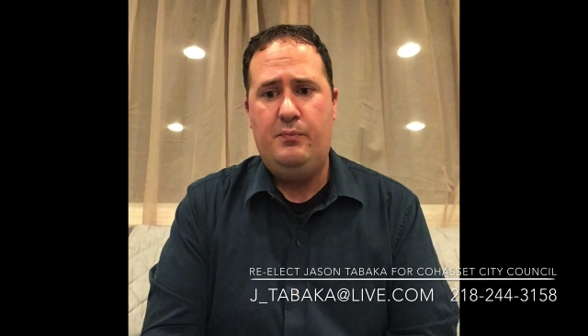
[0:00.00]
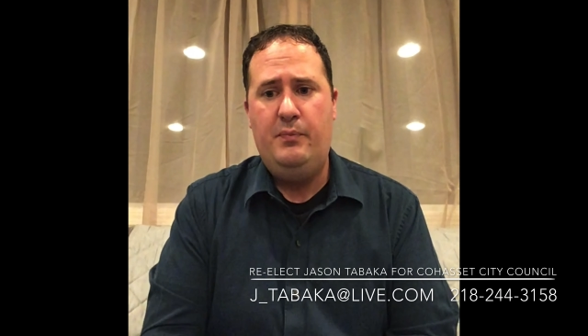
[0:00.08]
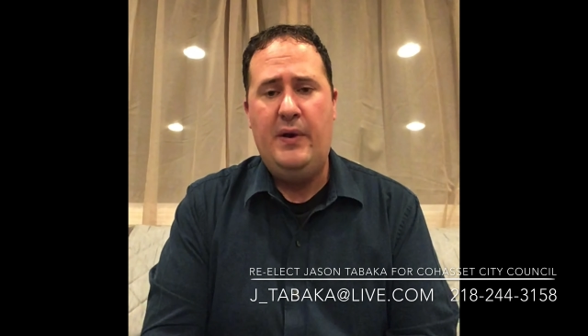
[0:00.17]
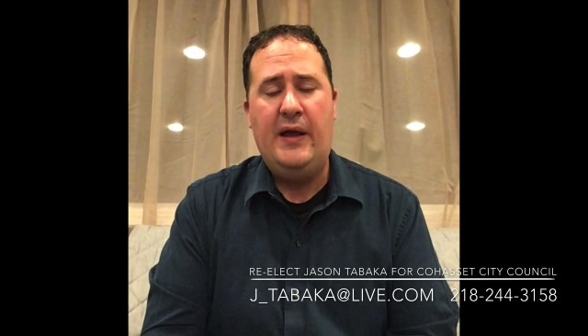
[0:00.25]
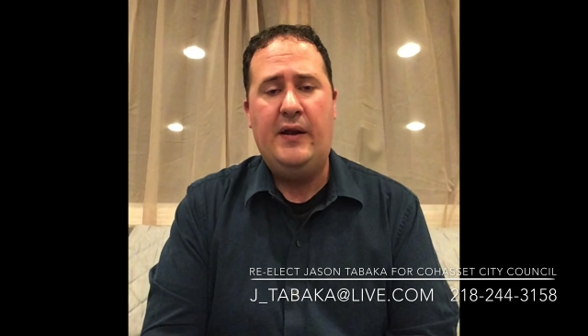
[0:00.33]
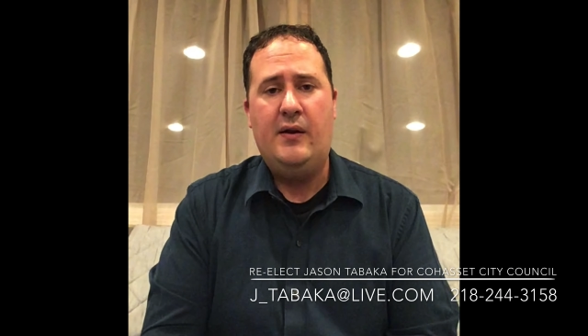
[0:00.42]

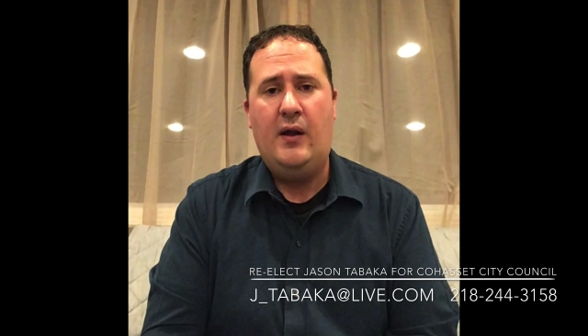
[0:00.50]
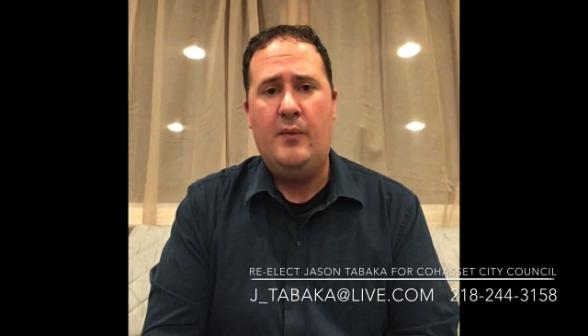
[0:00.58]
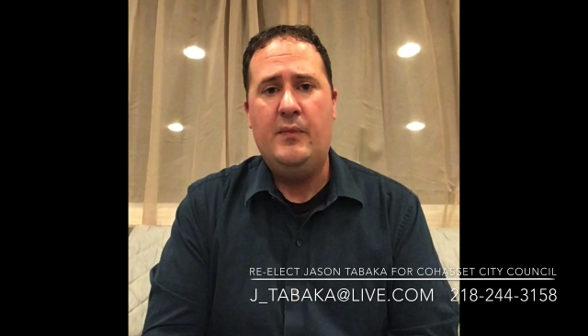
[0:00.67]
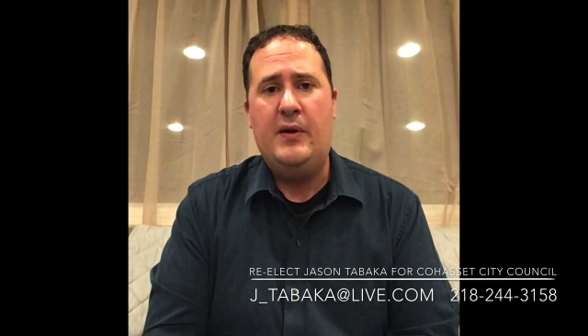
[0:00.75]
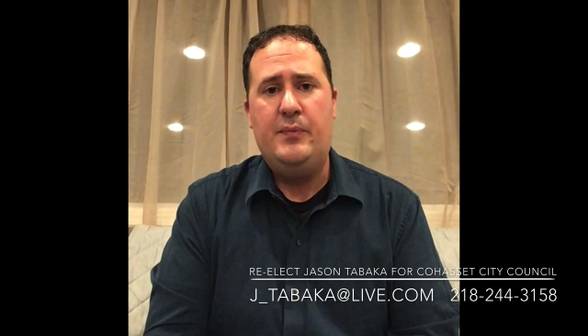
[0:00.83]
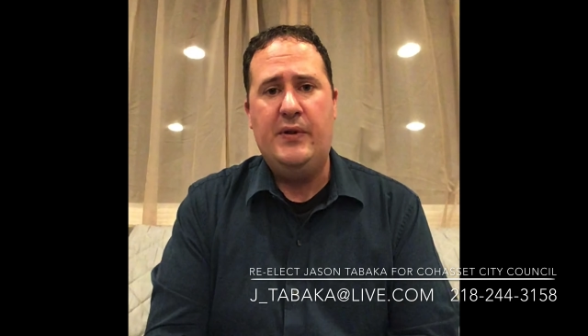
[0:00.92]
been on
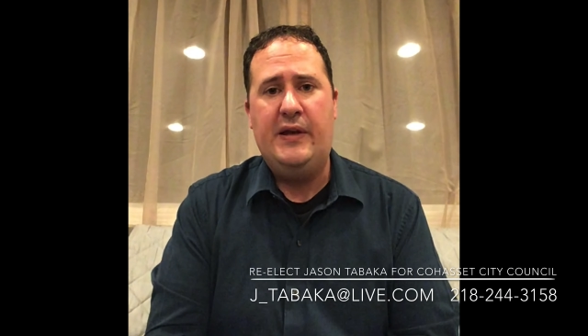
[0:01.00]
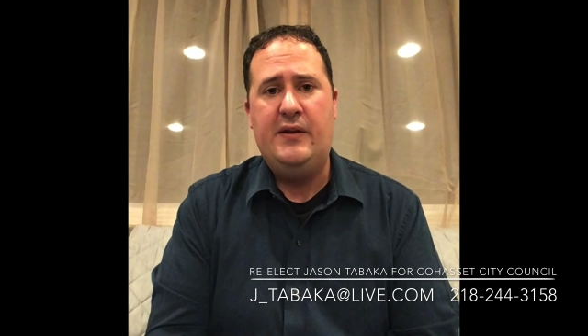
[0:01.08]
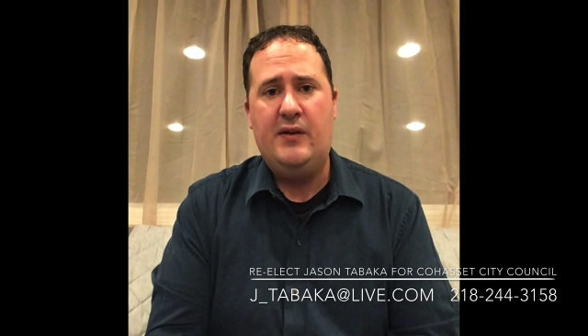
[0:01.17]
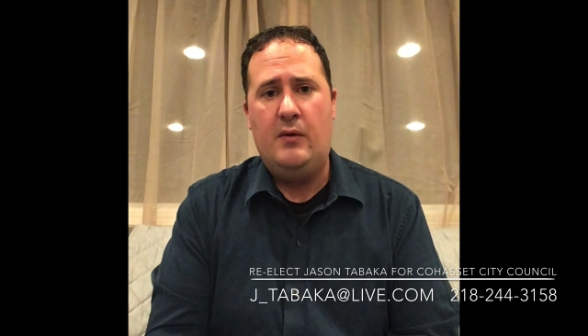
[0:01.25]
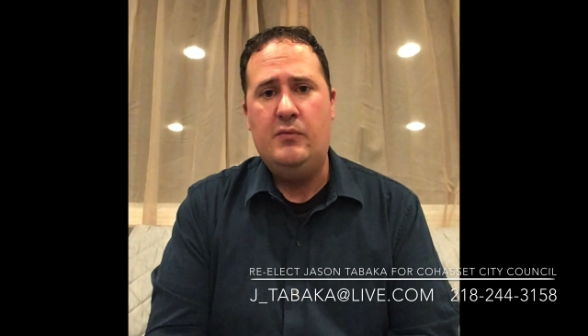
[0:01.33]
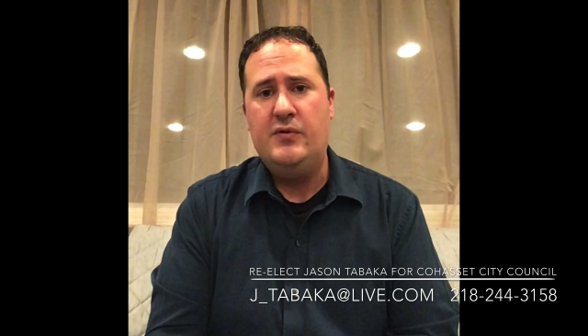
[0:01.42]
my plate
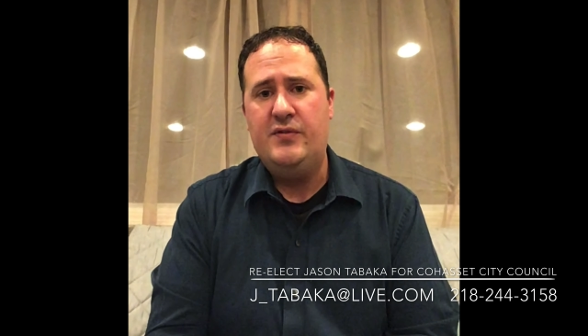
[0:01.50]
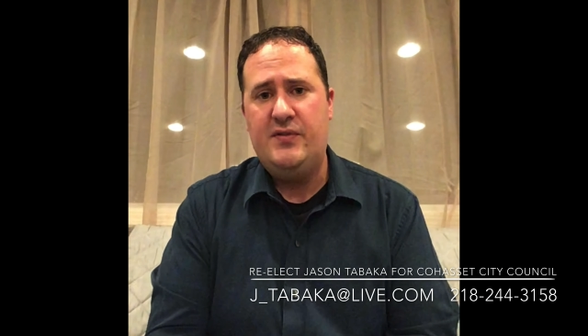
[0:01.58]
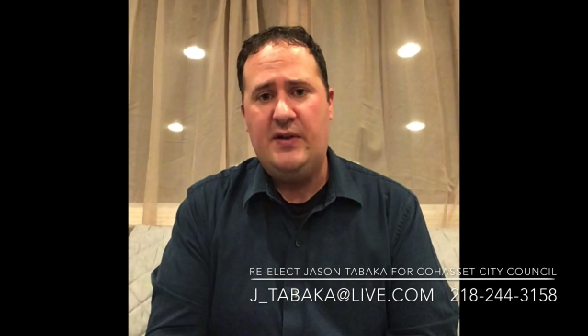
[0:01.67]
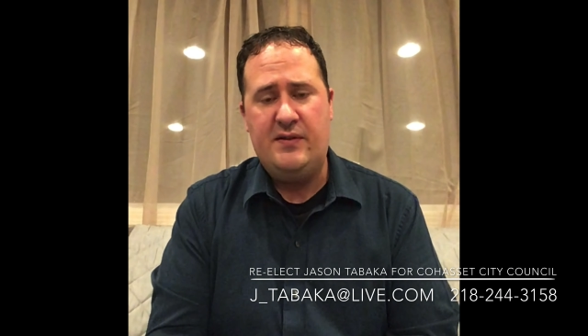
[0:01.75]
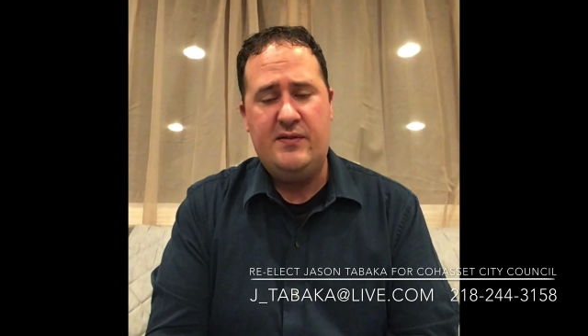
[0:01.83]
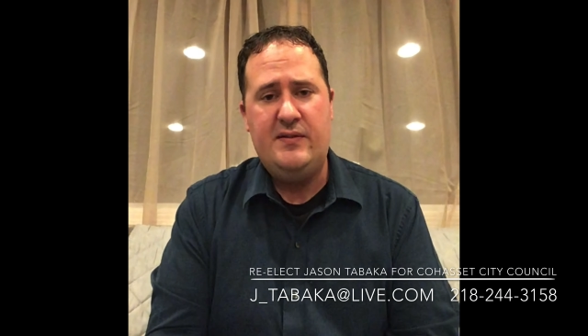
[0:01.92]
almost
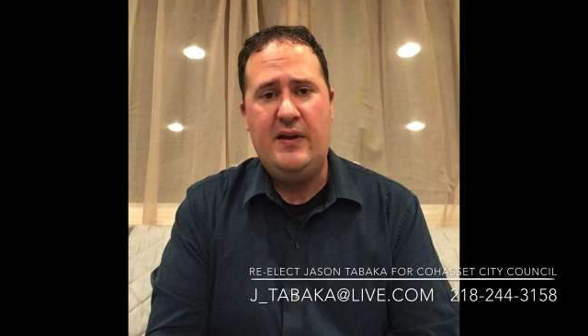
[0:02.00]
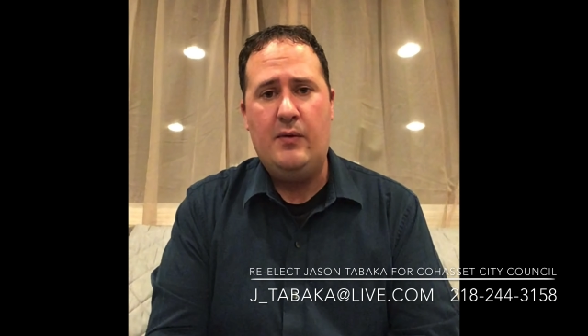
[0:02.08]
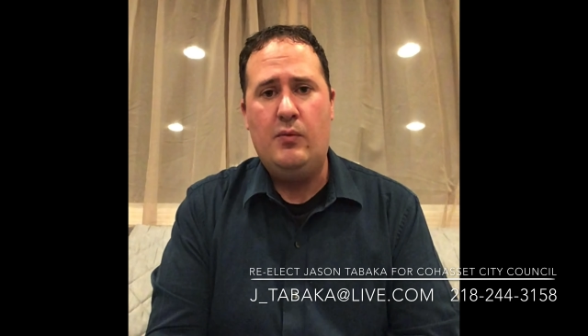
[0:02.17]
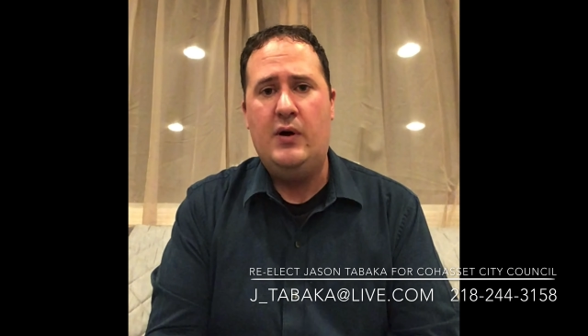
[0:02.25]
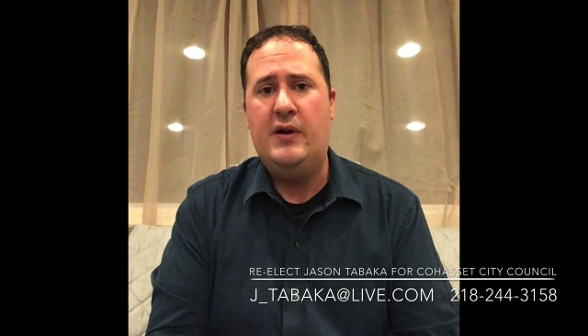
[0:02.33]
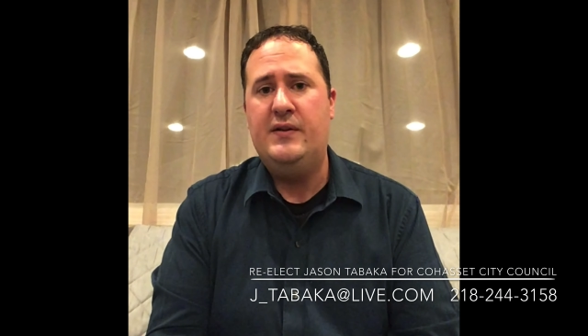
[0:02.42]
since day
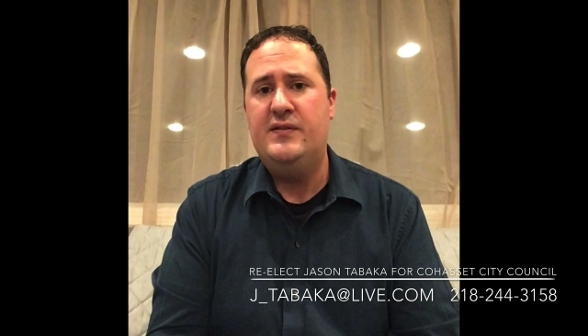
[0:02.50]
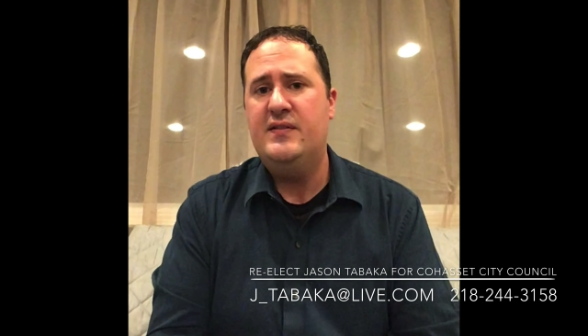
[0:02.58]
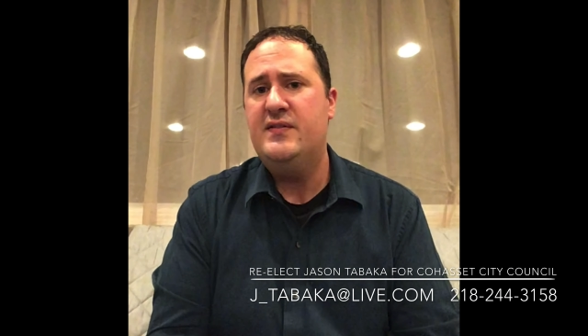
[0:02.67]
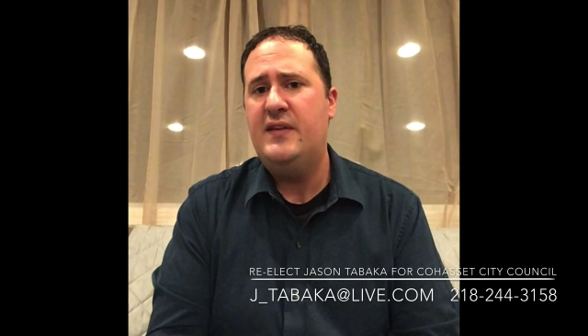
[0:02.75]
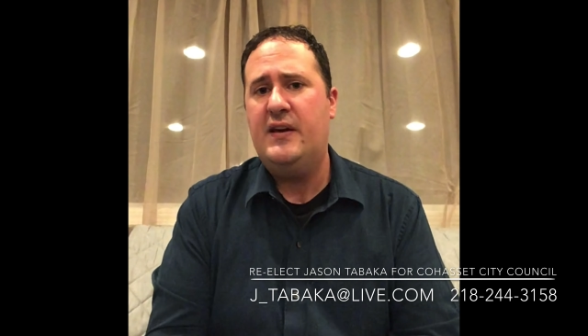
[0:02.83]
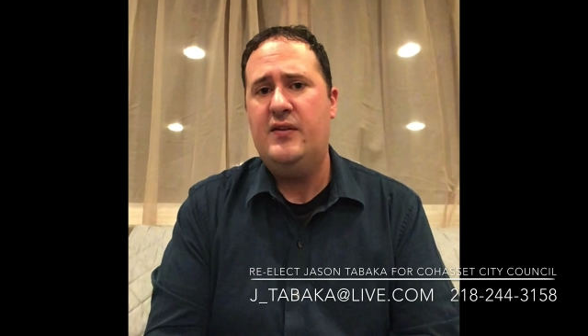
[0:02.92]
one is the
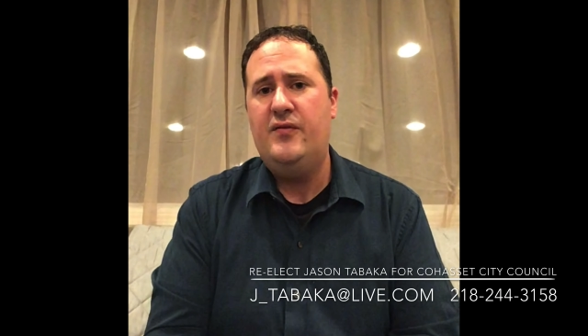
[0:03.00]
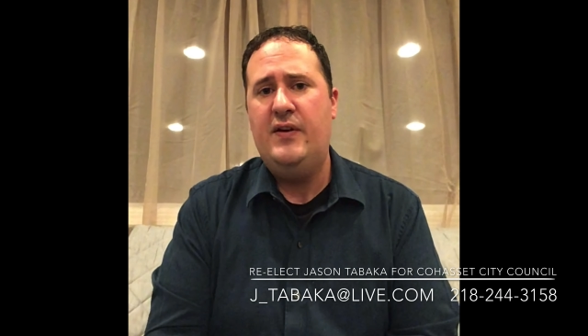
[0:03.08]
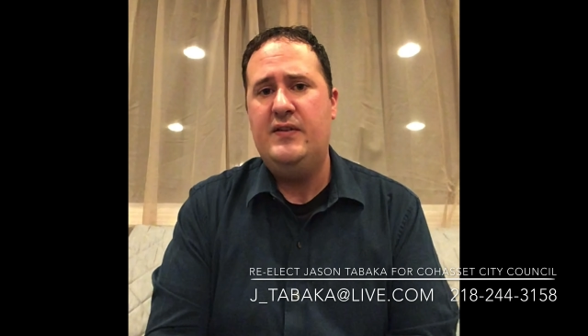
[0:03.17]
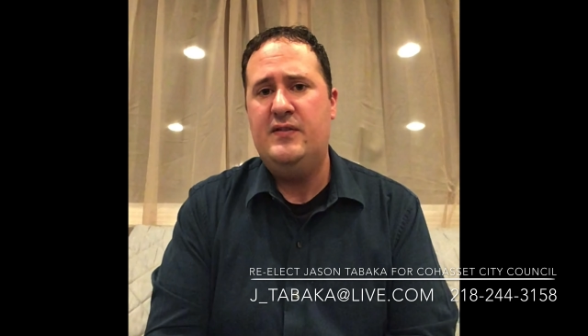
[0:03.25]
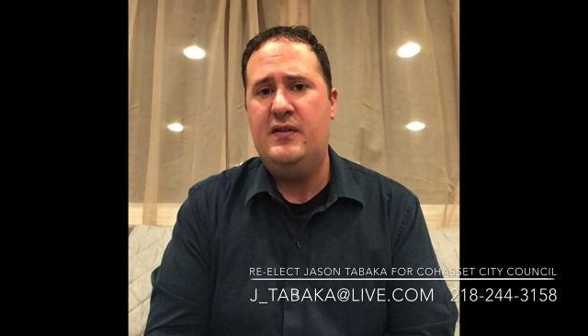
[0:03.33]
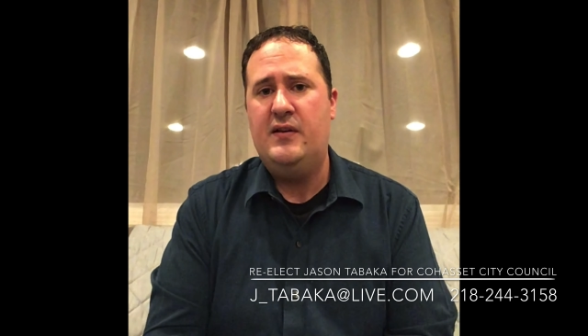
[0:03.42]
second
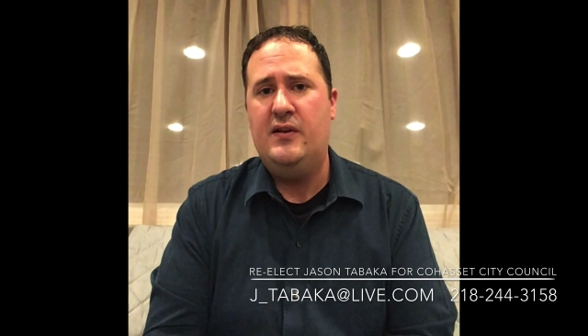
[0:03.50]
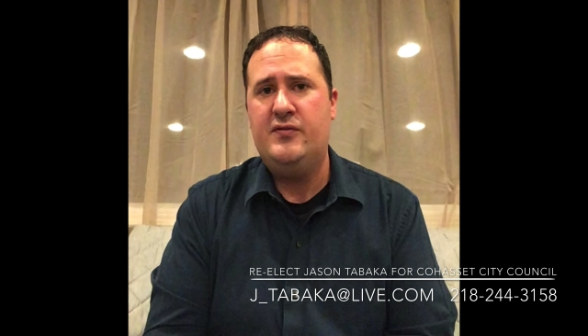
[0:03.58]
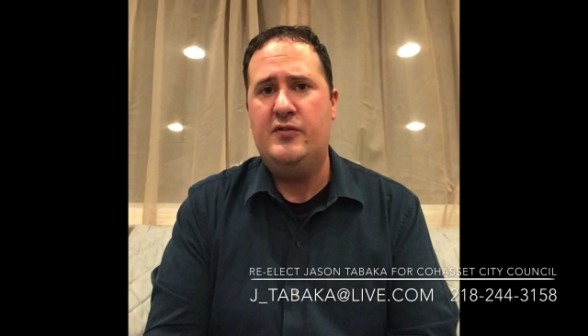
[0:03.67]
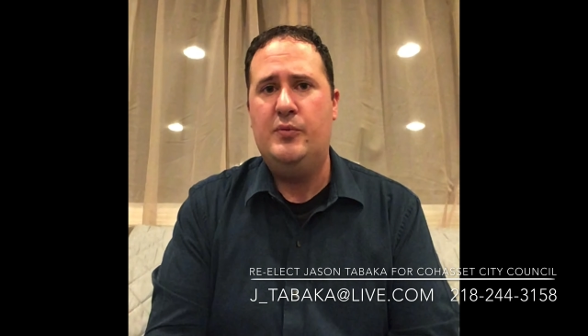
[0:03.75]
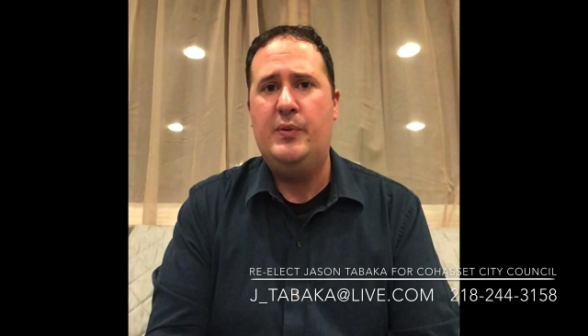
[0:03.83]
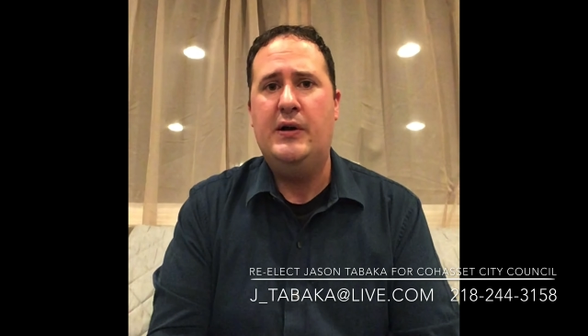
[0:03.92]
phase of the
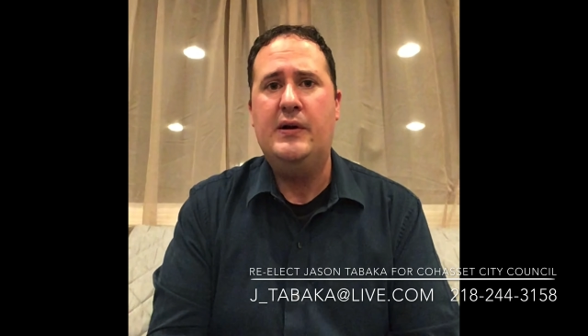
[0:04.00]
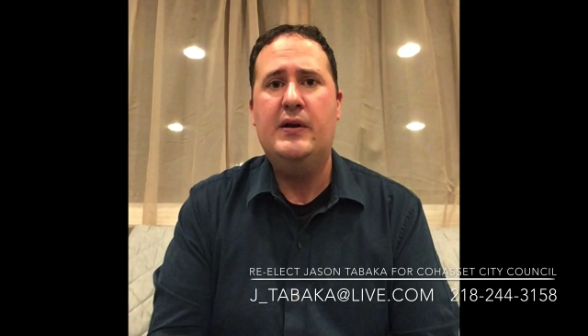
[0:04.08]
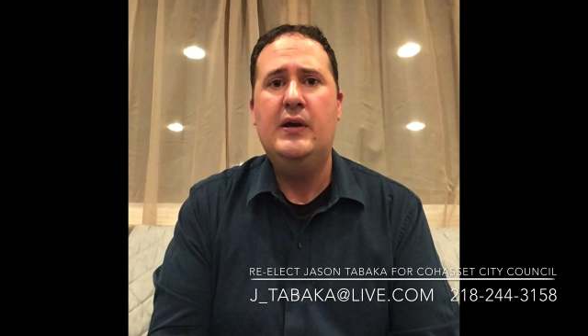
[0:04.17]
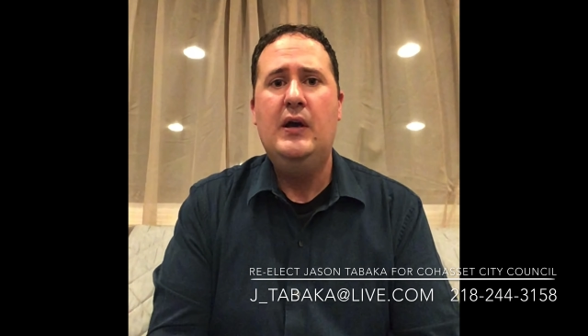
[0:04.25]
industrial park.